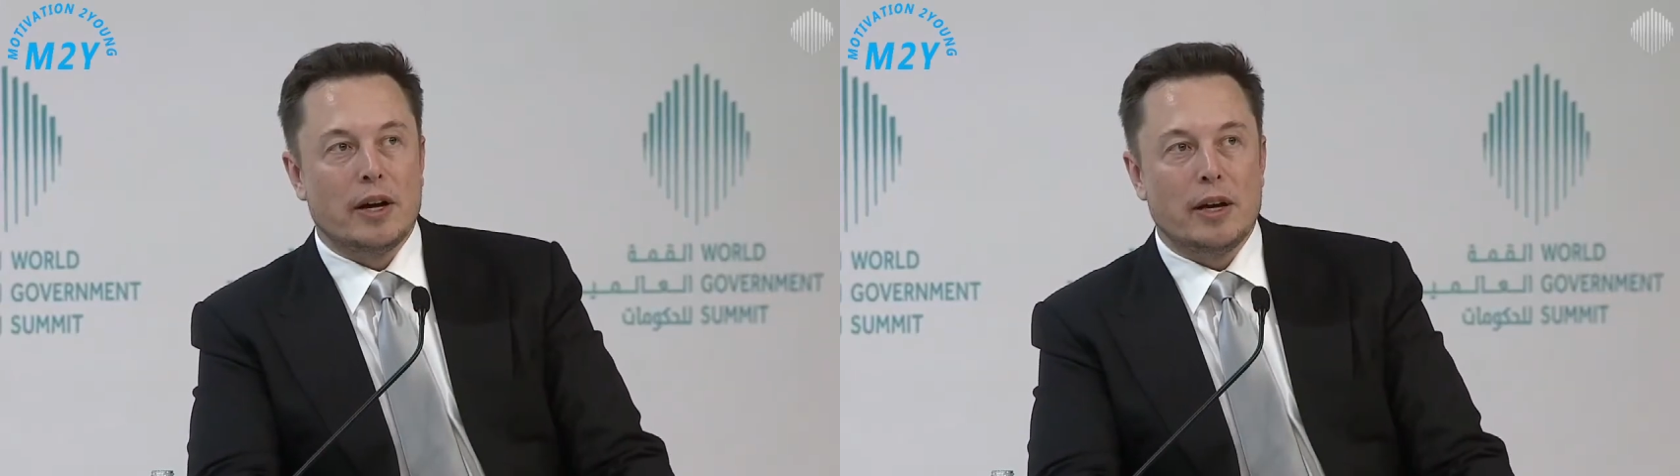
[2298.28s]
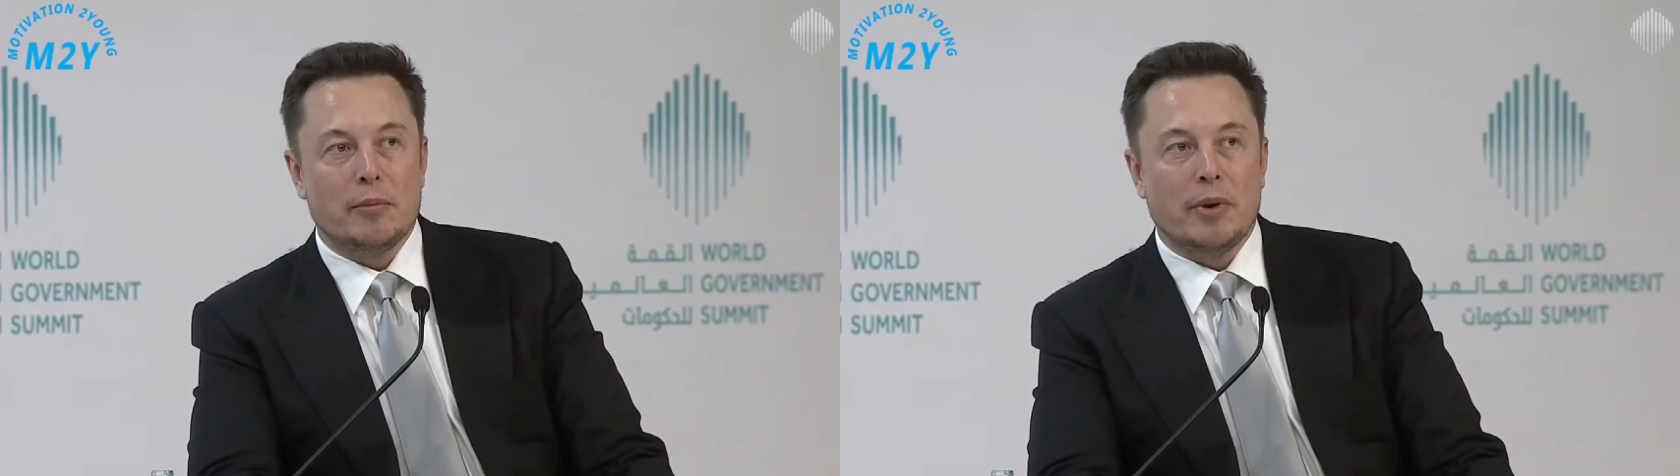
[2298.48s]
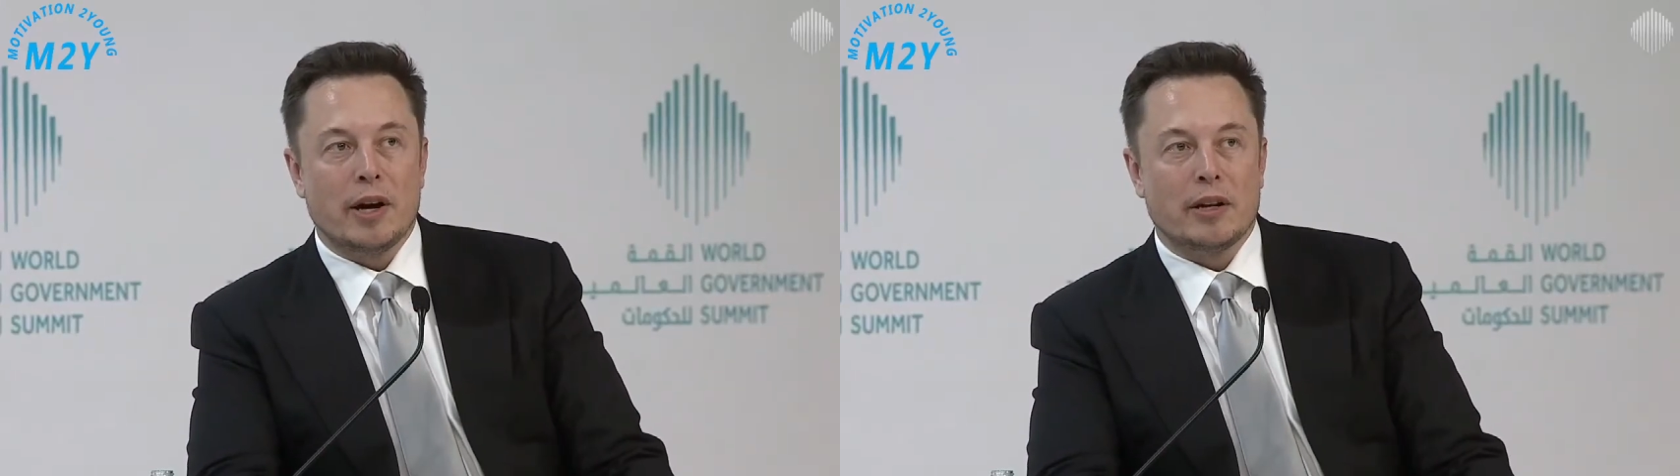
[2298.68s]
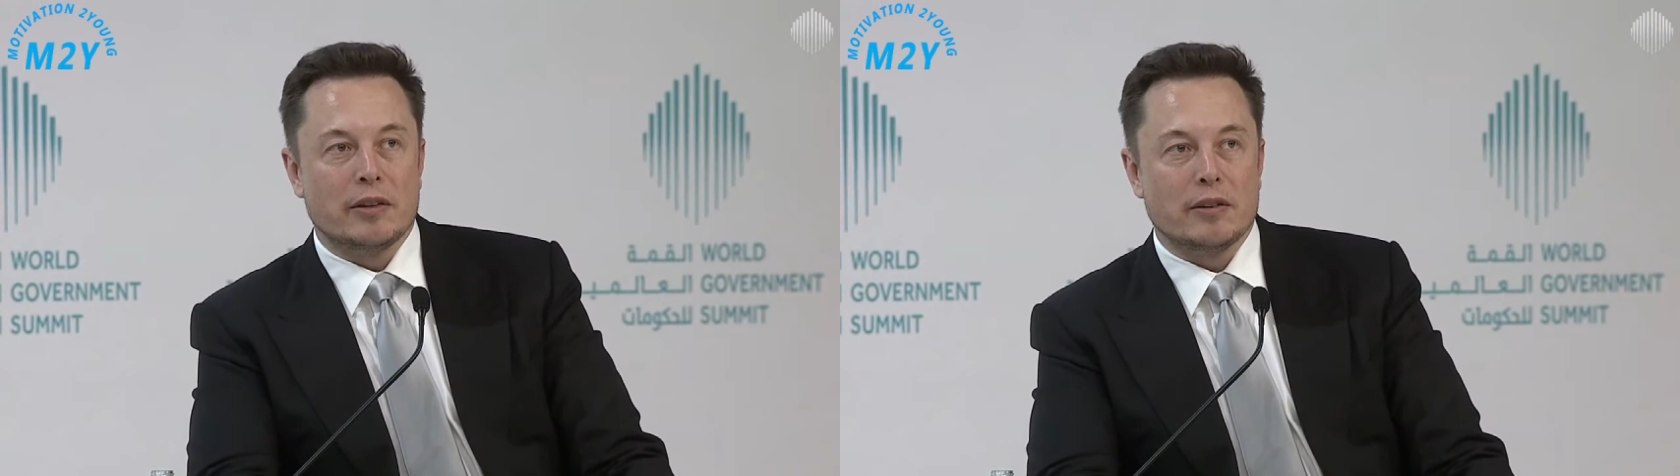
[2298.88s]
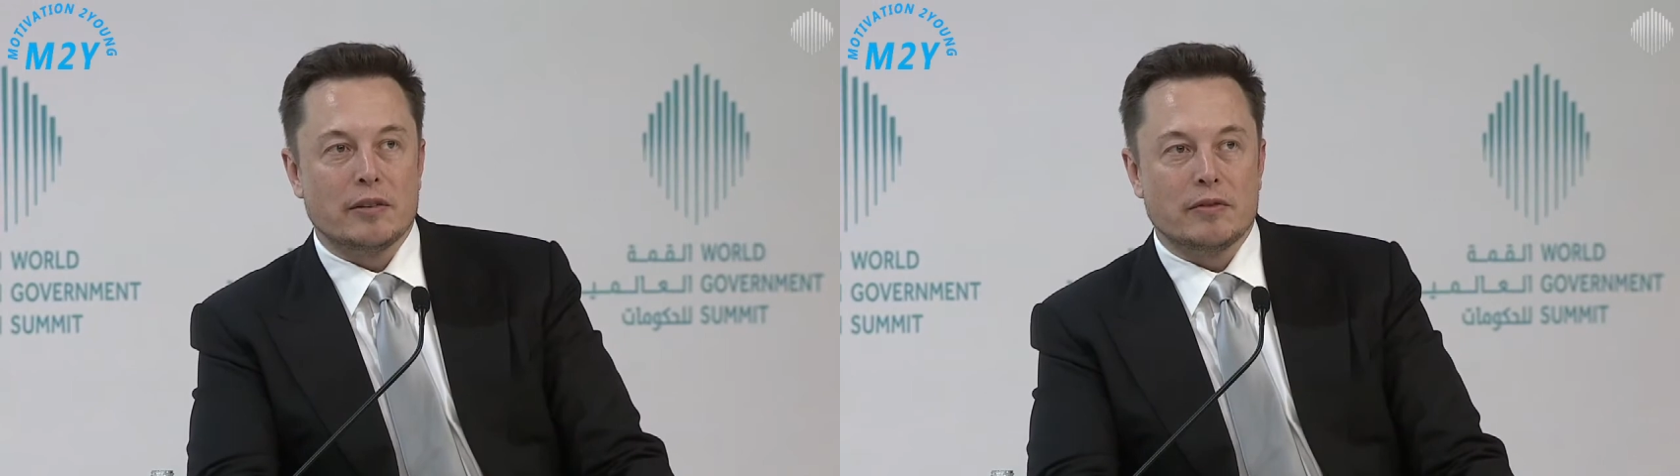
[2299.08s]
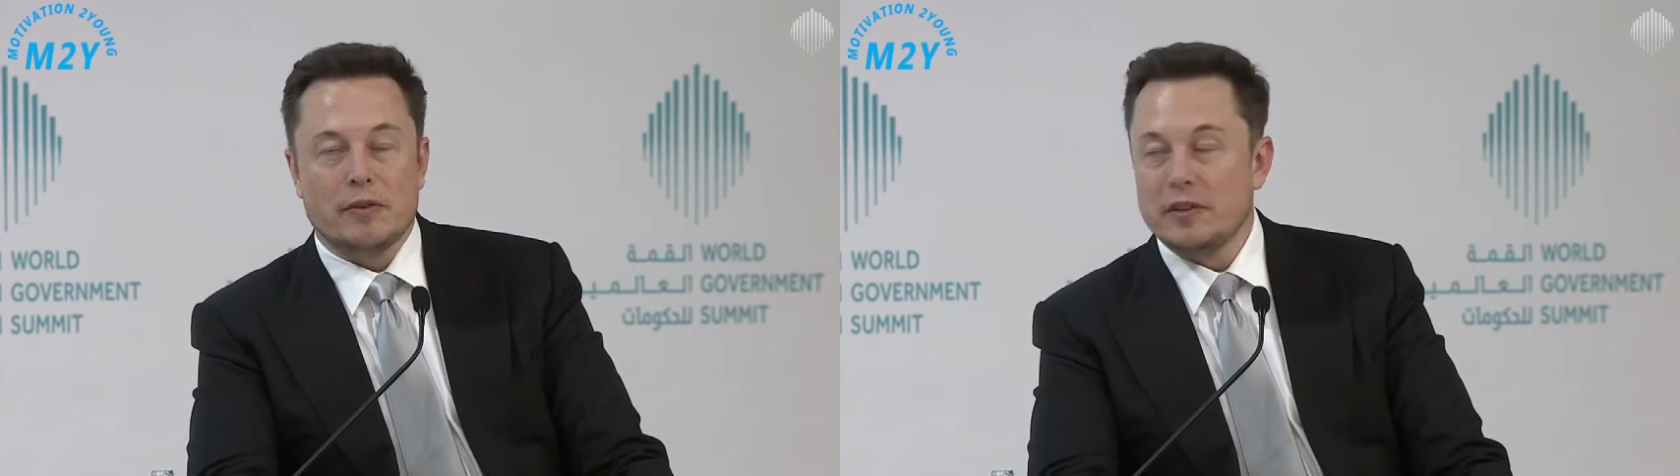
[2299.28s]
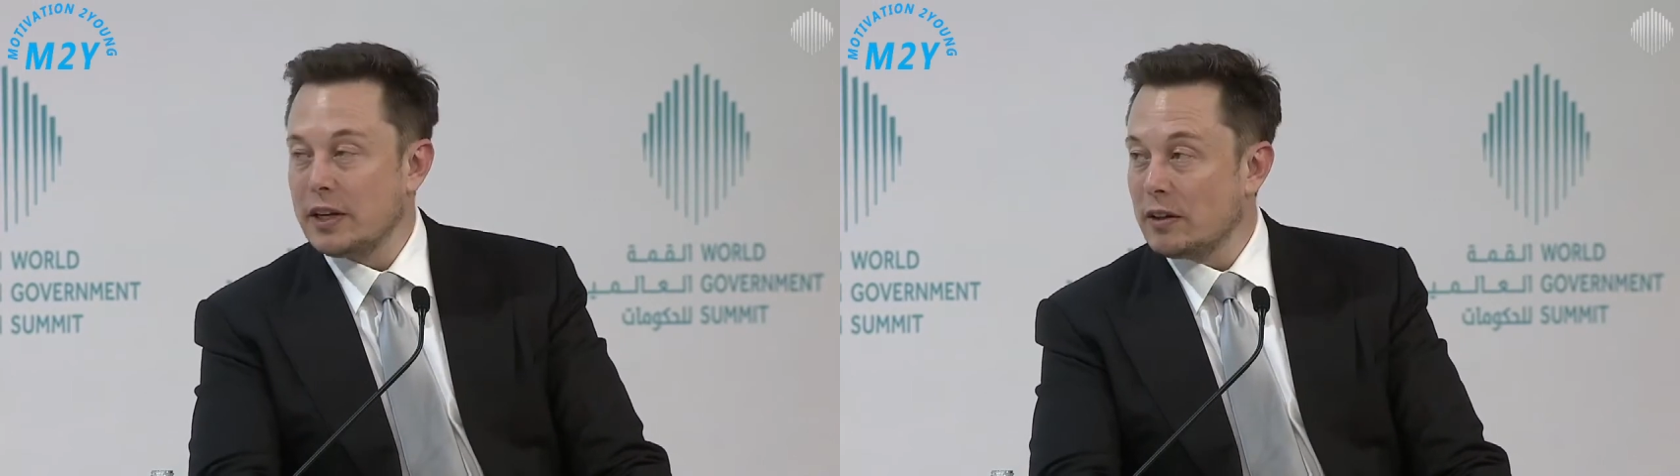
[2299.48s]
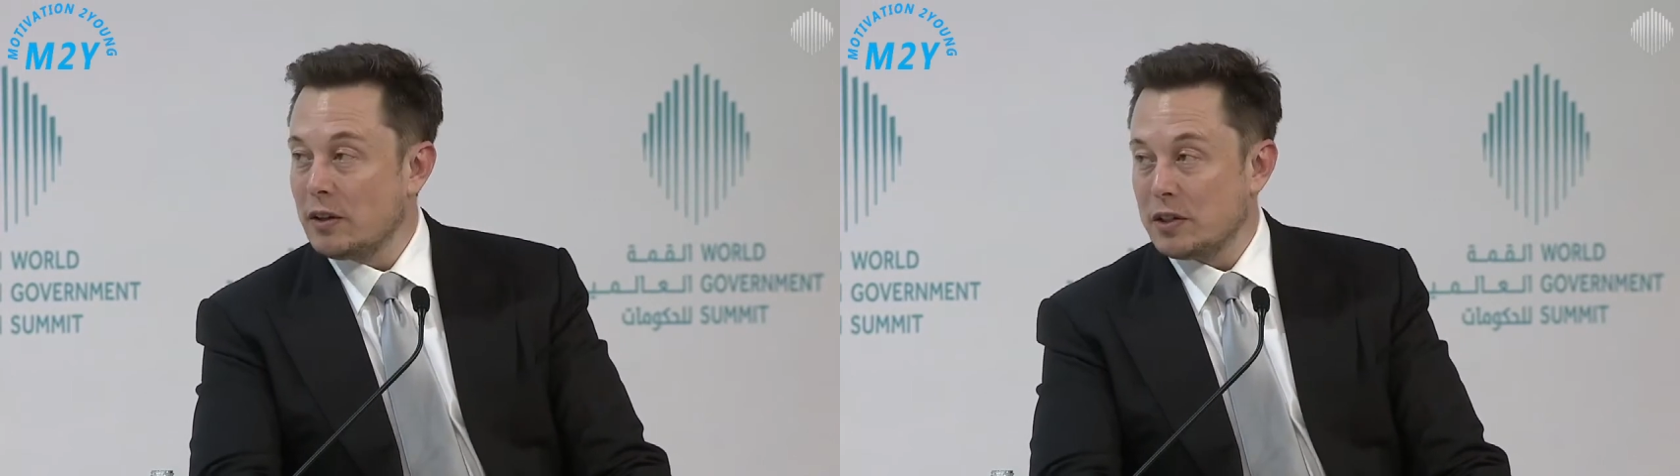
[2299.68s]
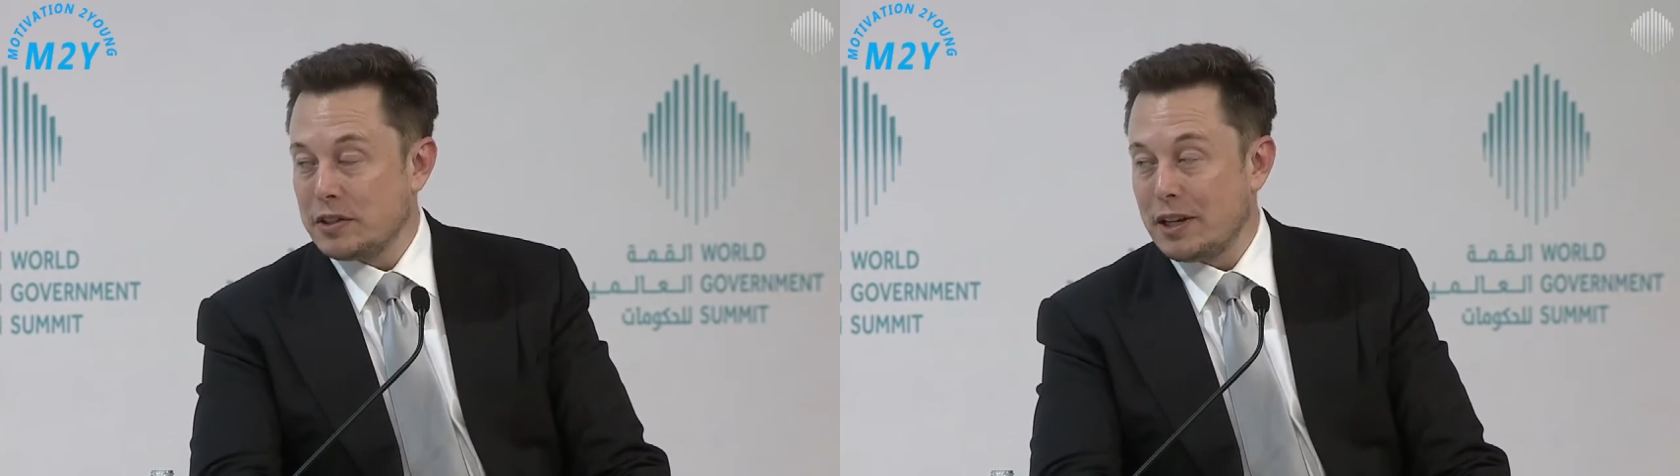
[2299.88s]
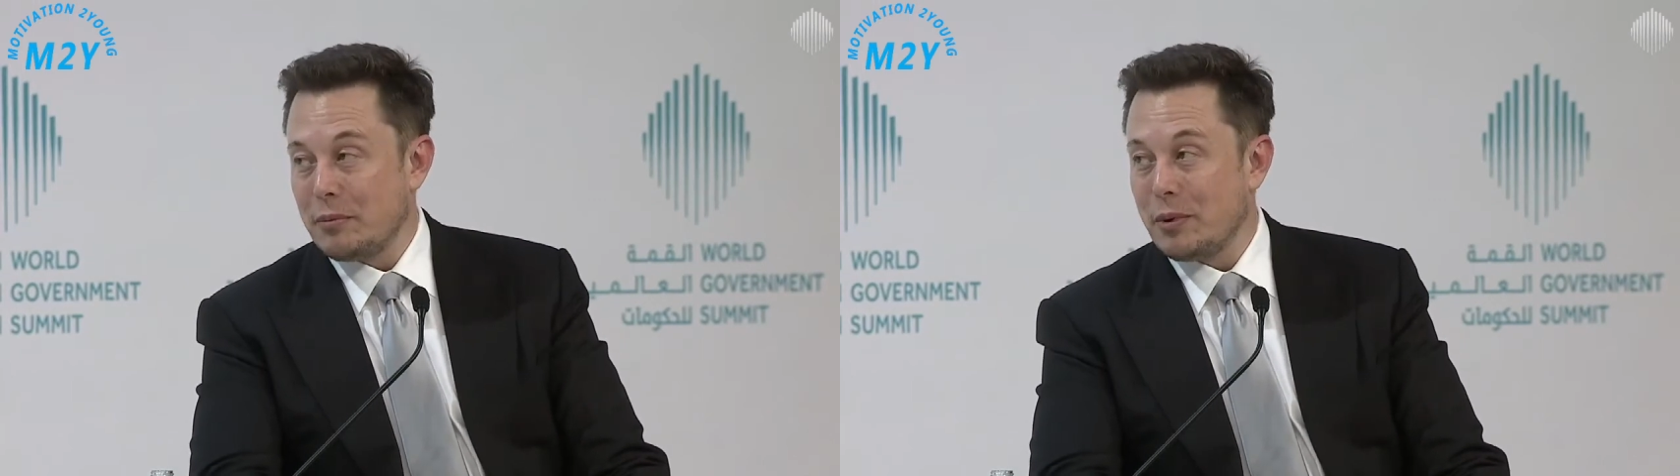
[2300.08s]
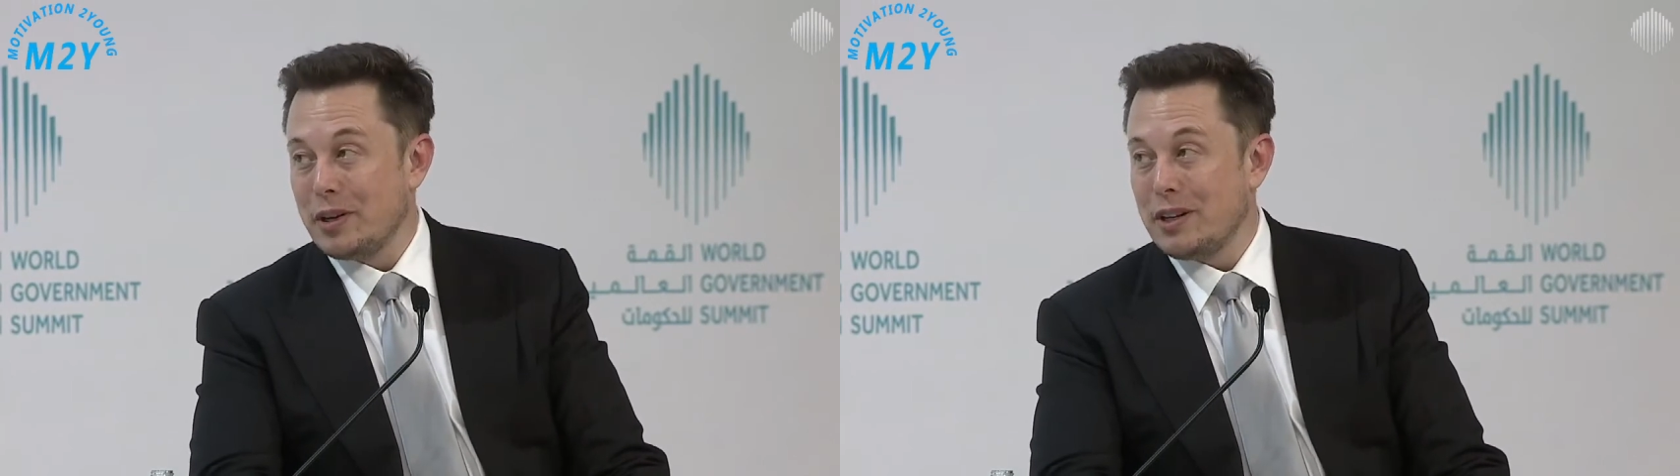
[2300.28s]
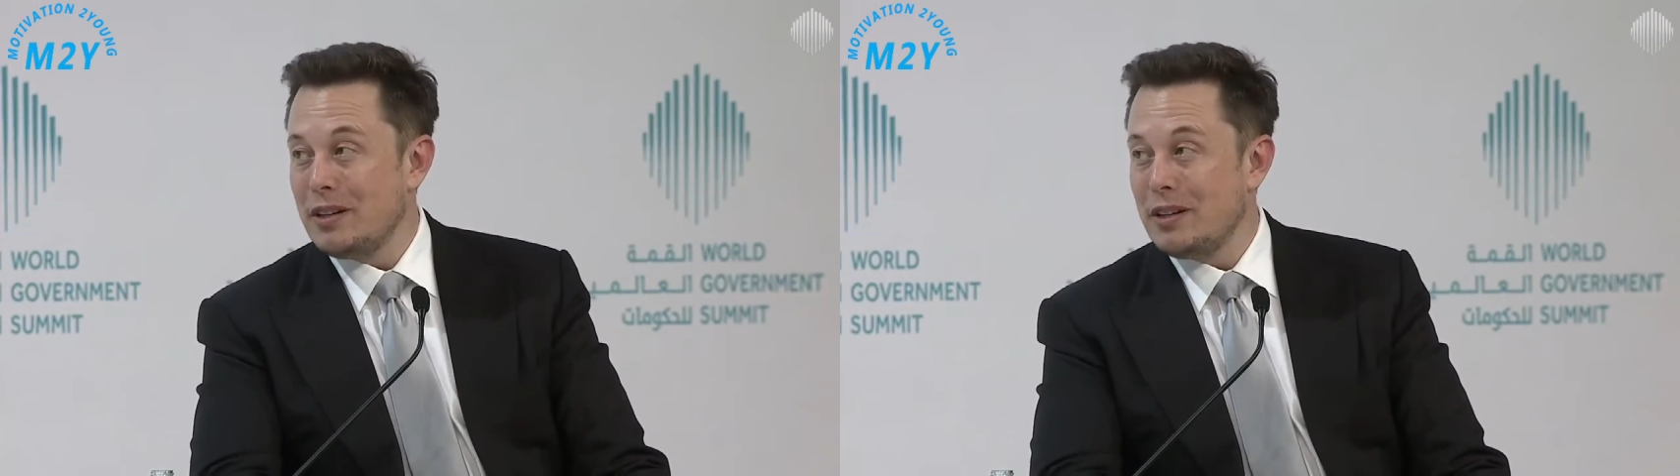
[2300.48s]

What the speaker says: impact from a technological standpoint